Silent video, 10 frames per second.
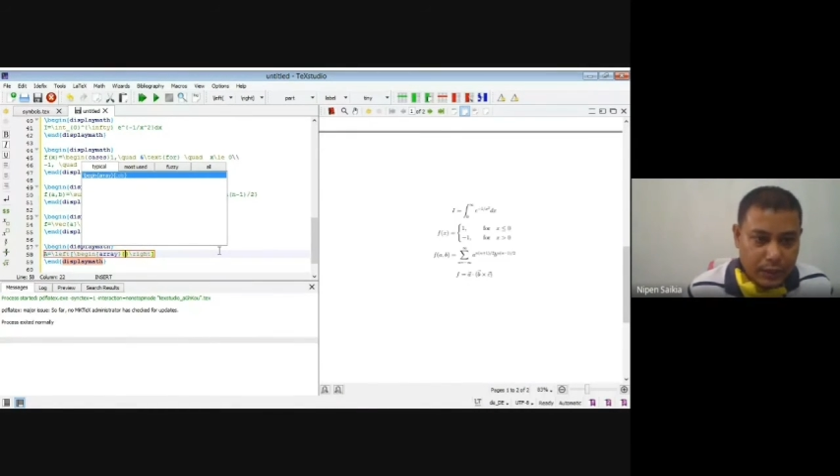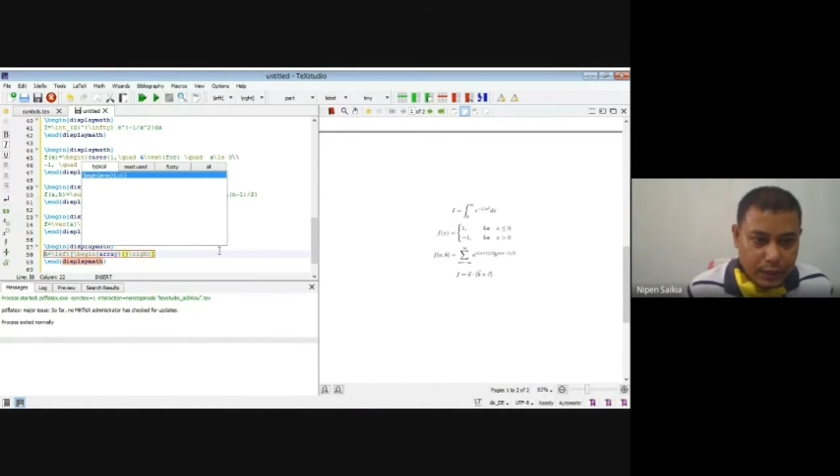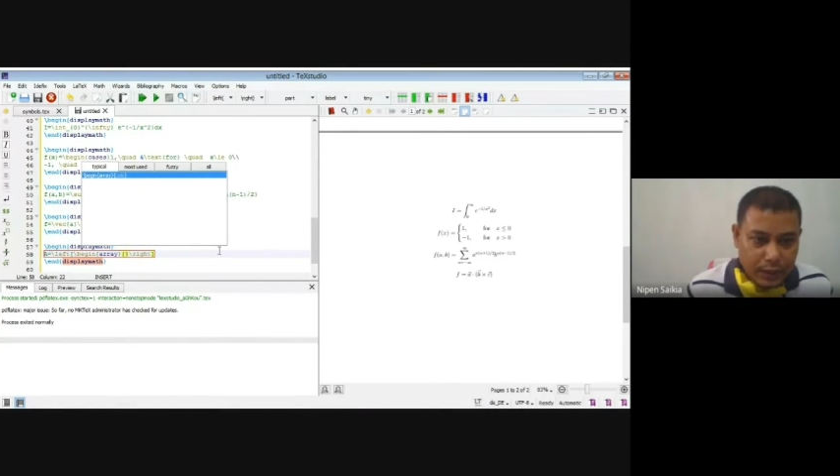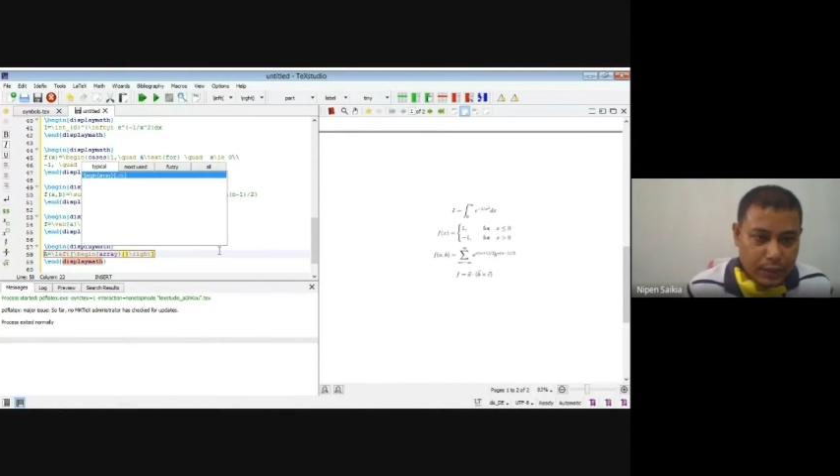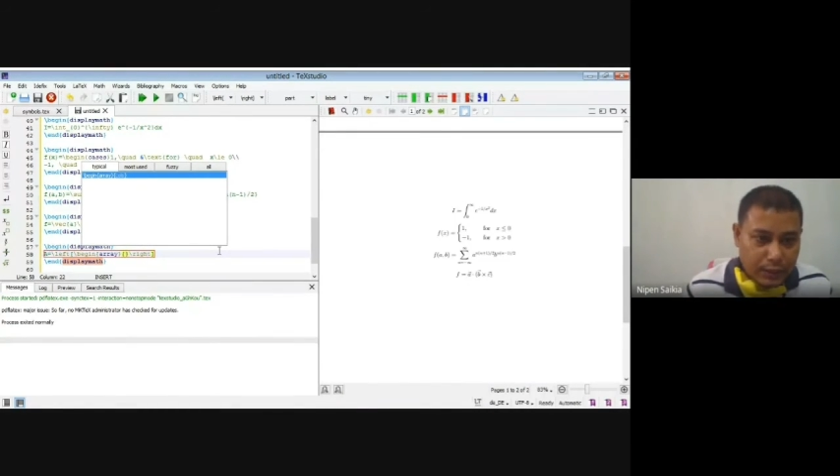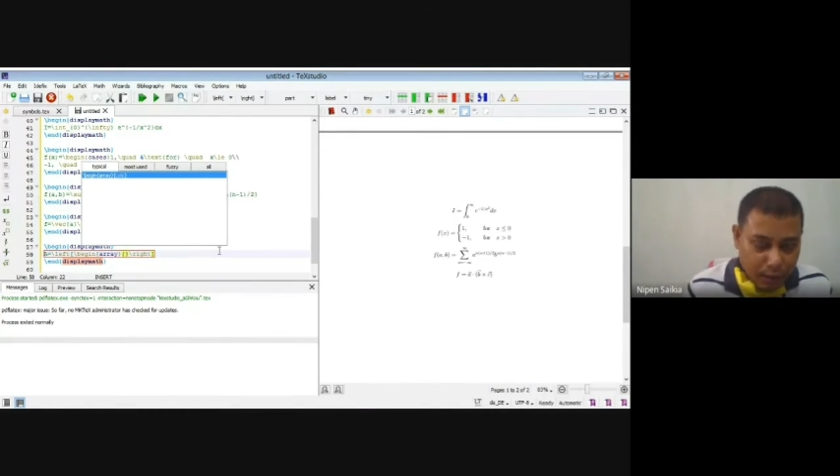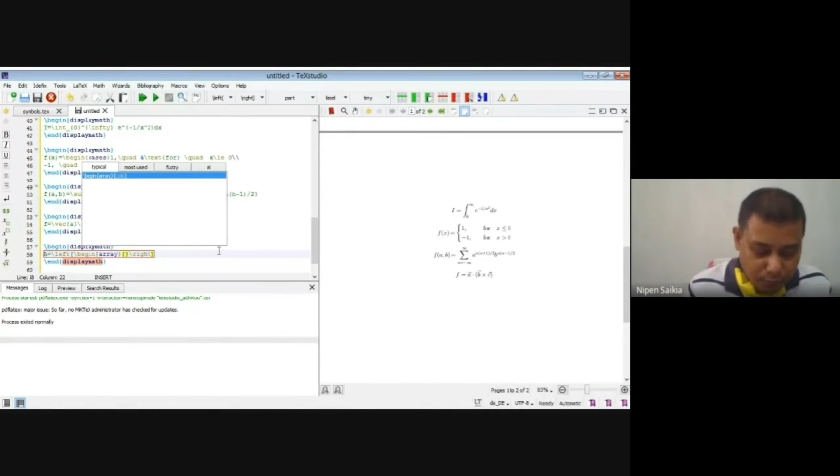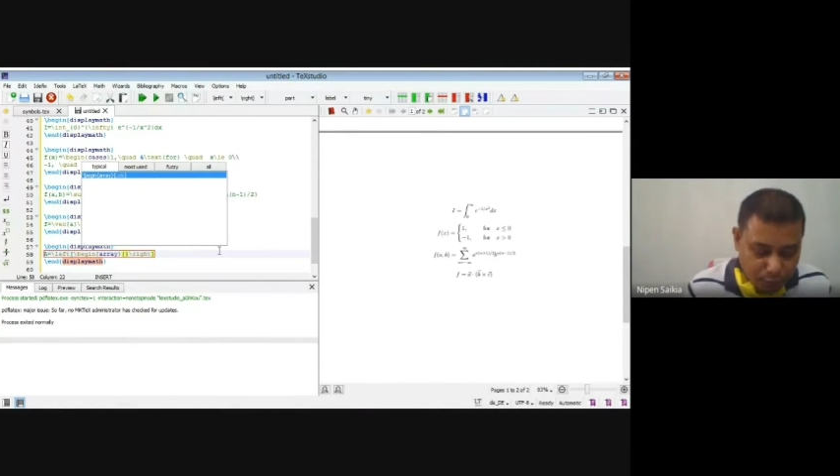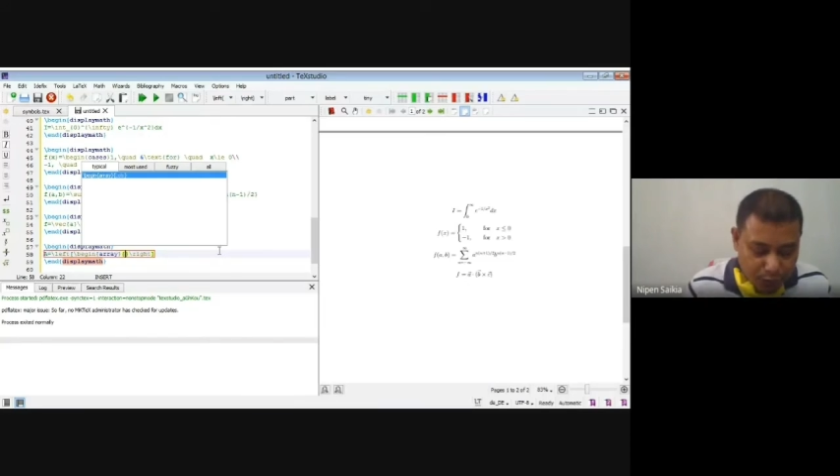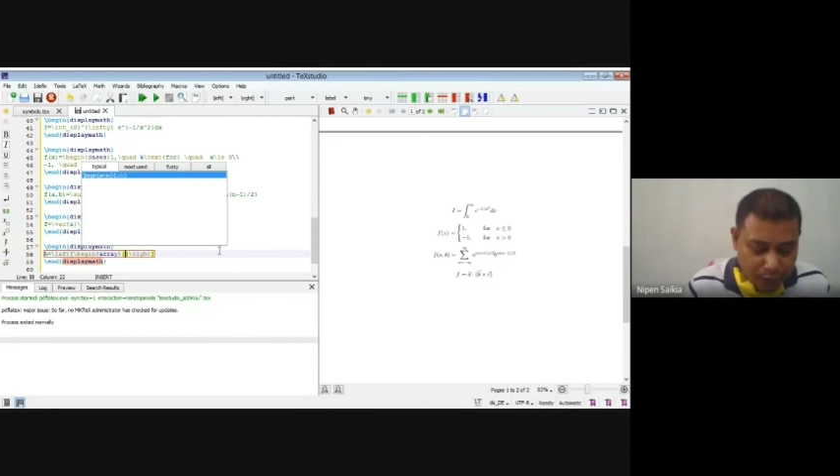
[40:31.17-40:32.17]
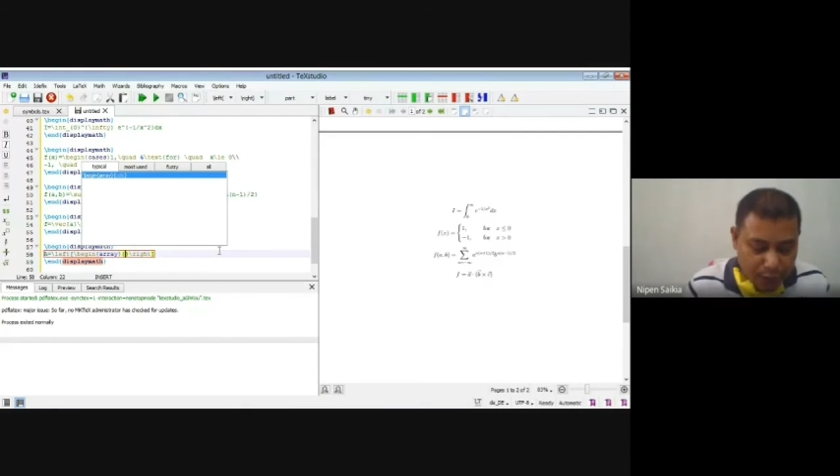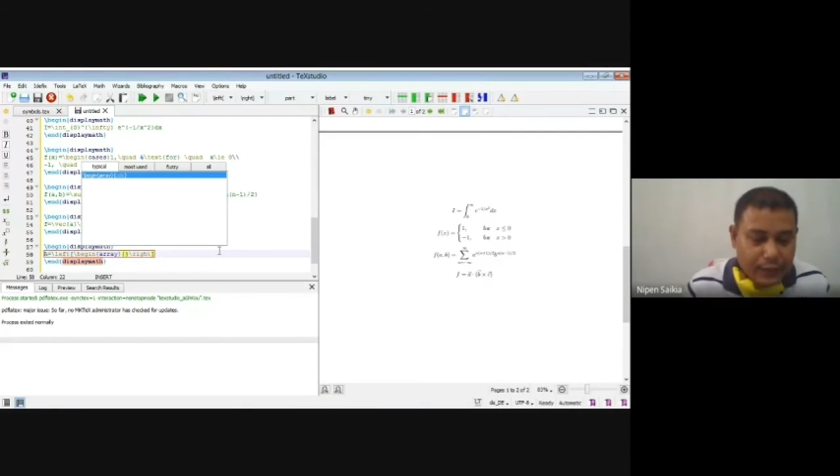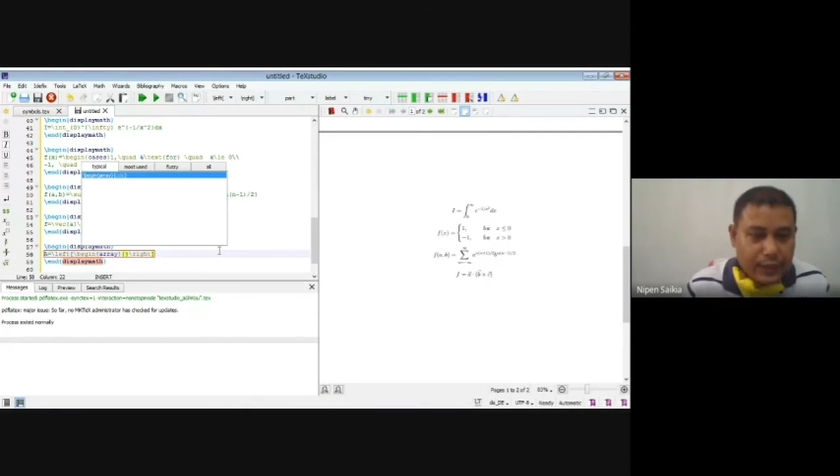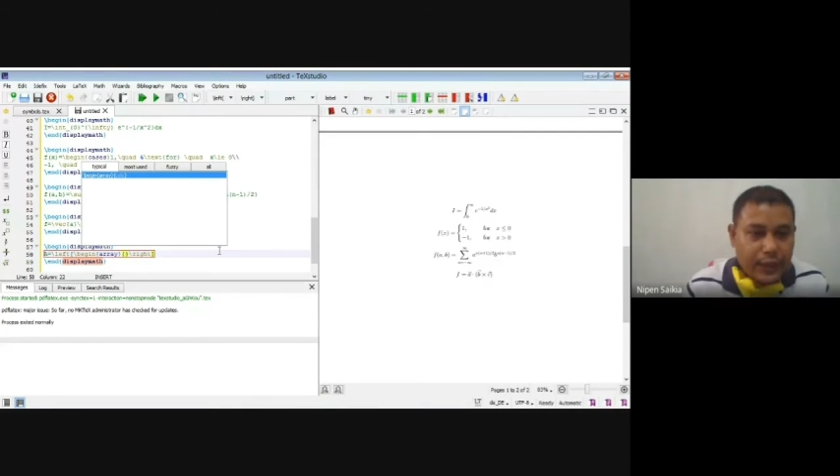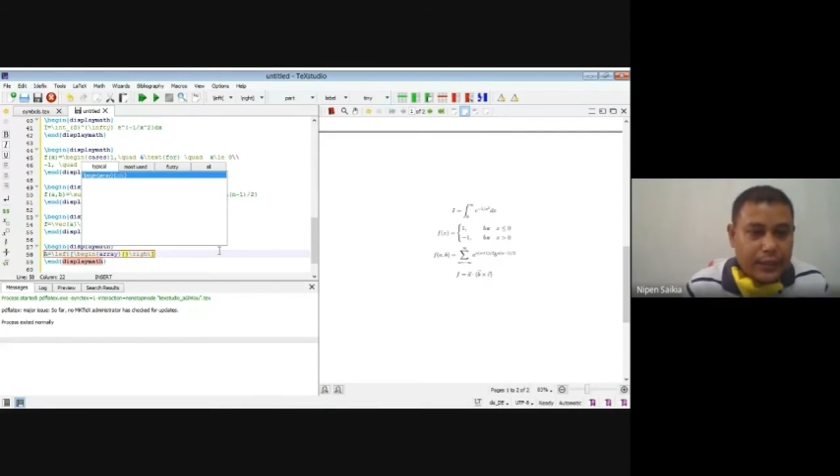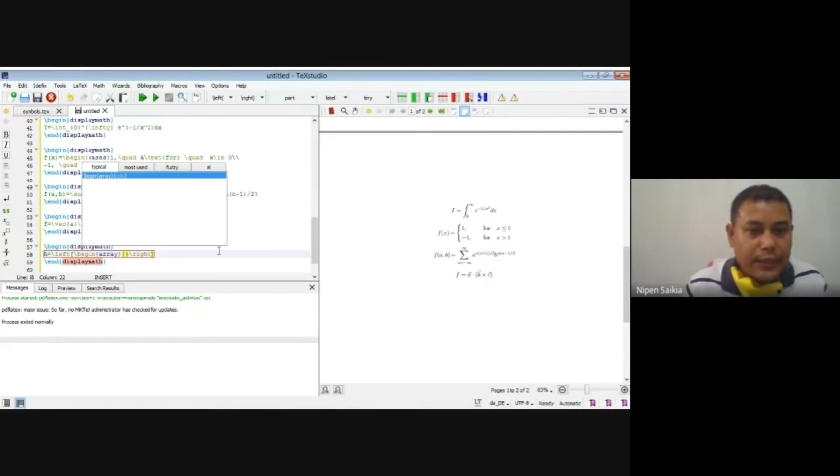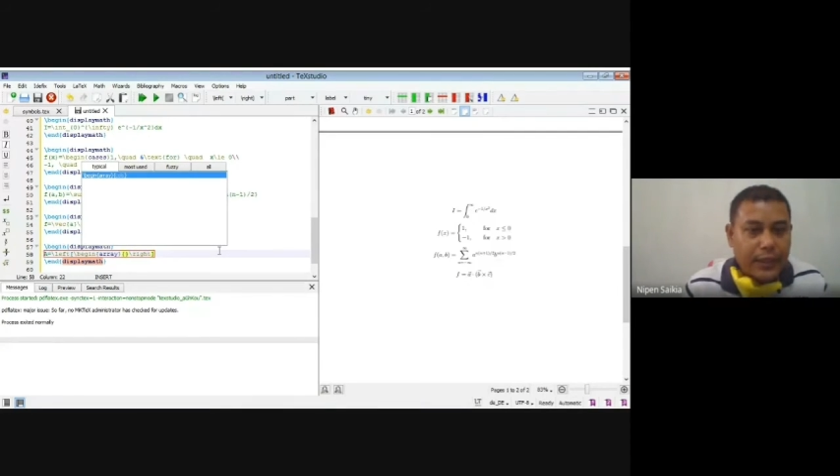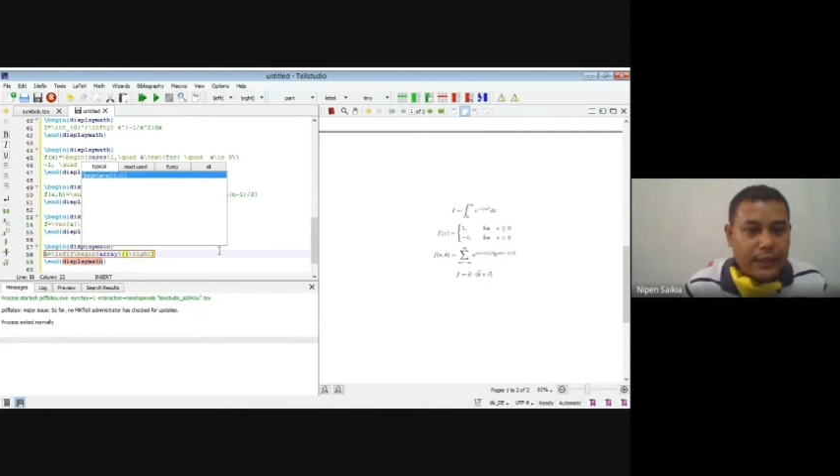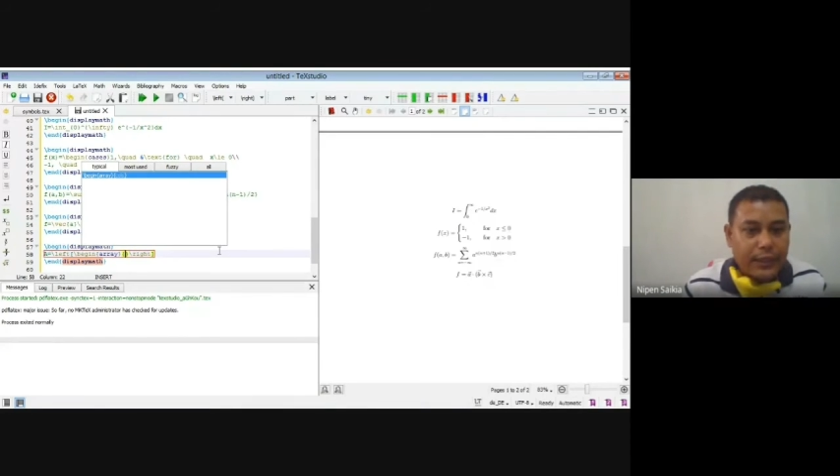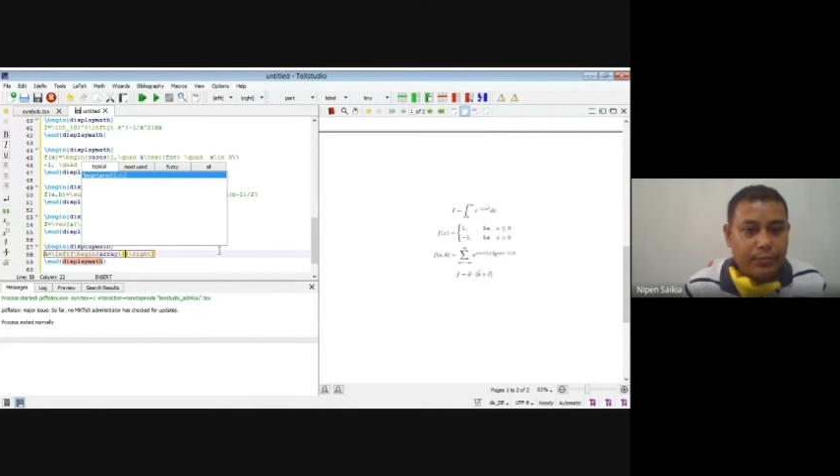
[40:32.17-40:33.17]
It is somewhat like creating a
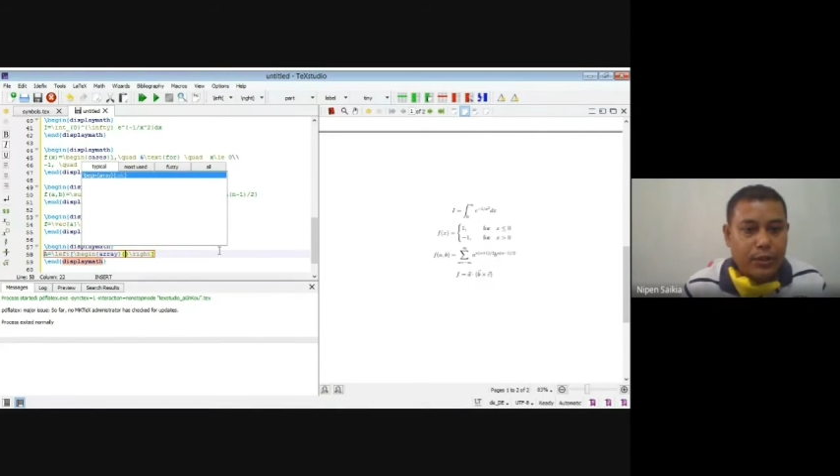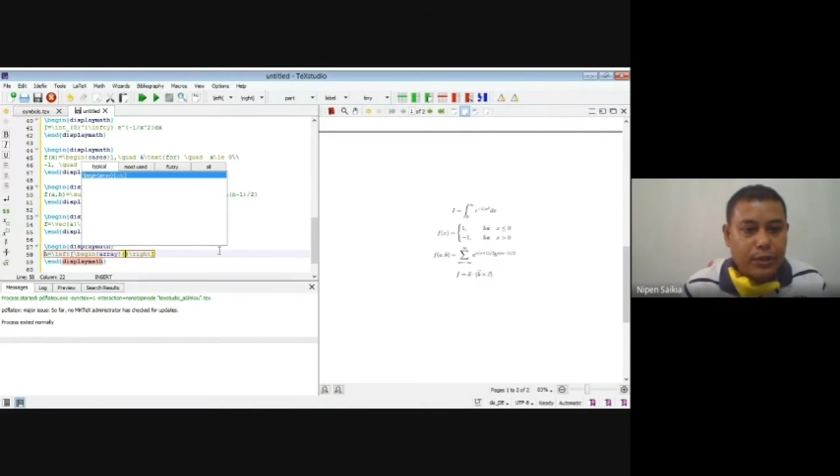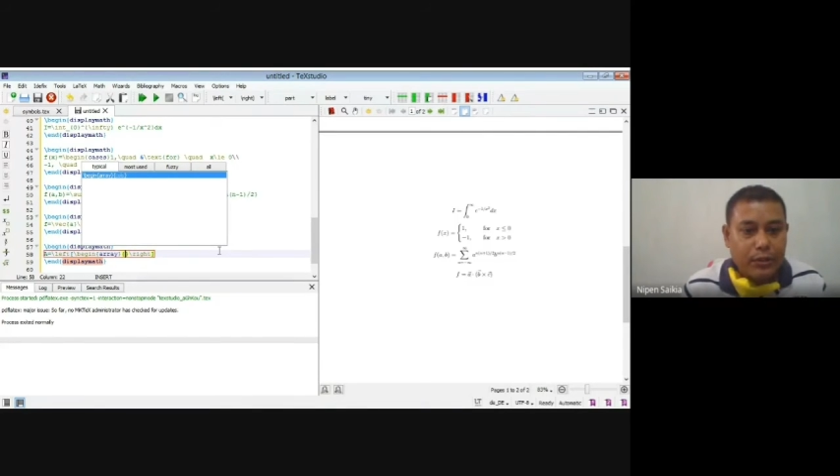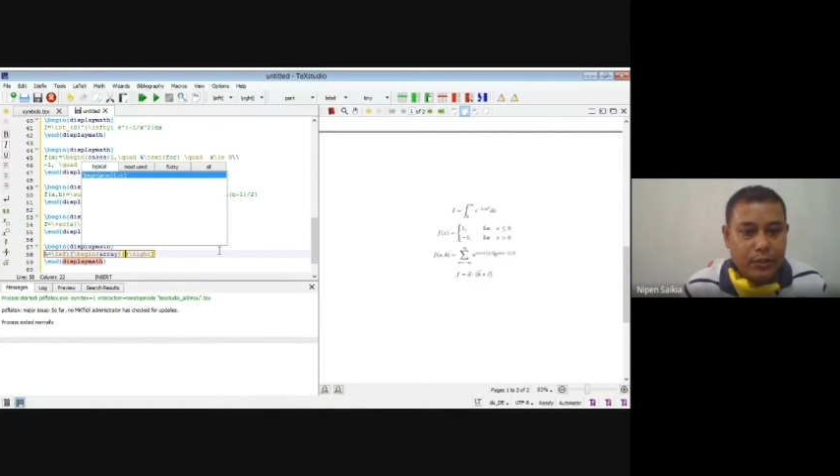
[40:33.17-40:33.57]
table.